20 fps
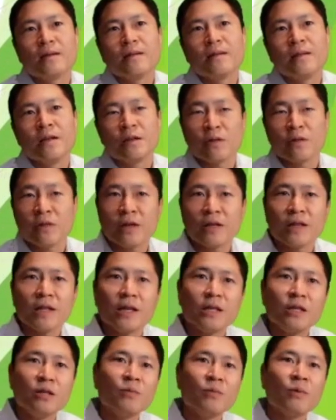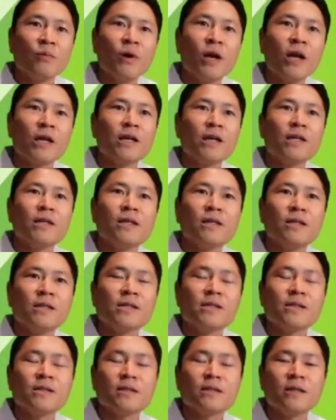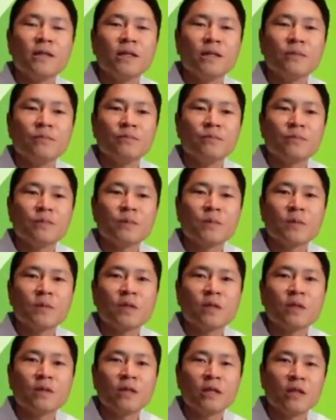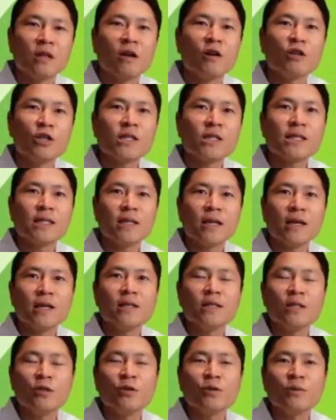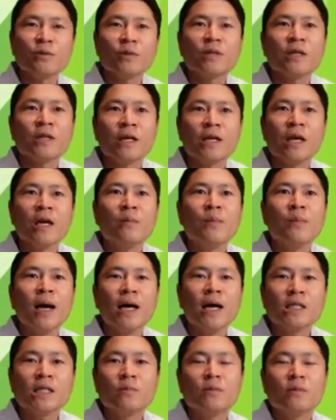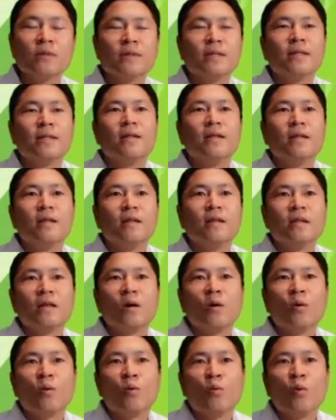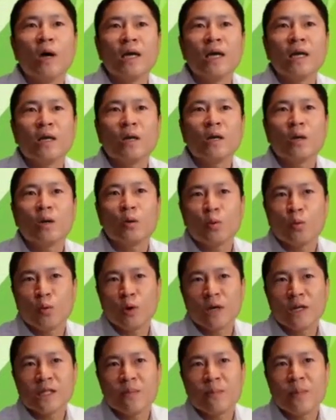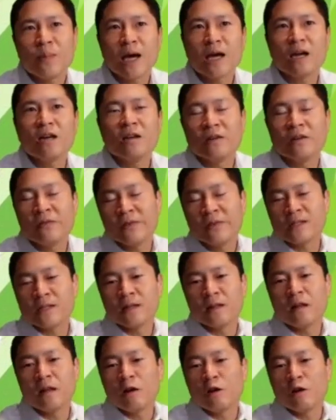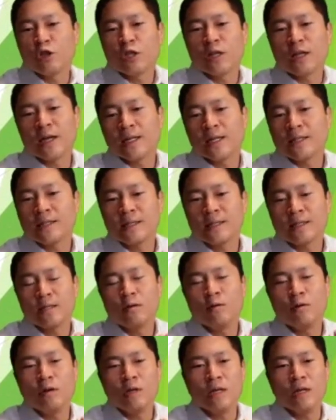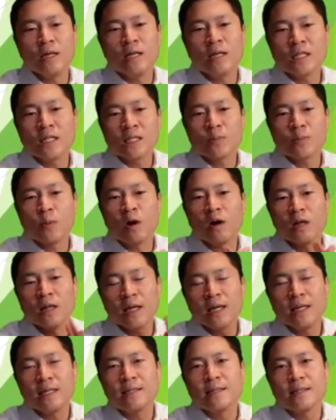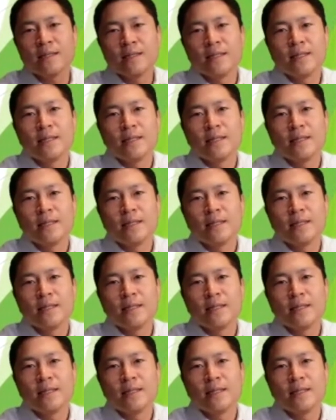The other thing that you want to get is the largest light you can get possible. What does it matter if it's a large light or a small light?